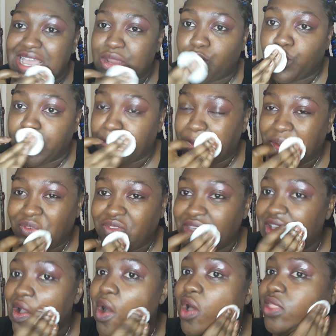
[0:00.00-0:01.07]

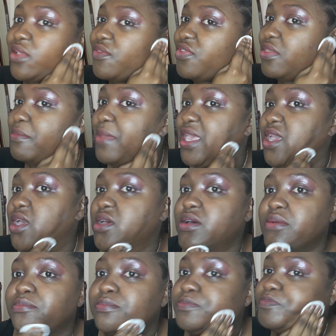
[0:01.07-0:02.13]
removing all of the makeup.